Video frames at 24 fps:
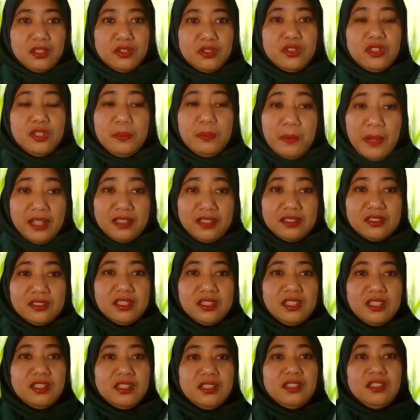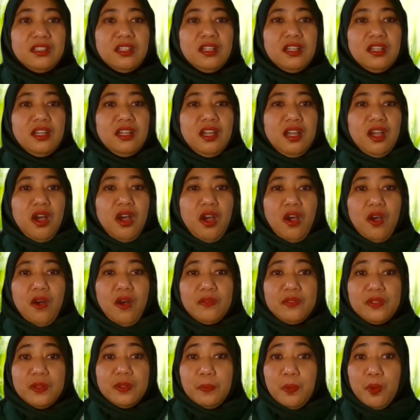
to the melting of the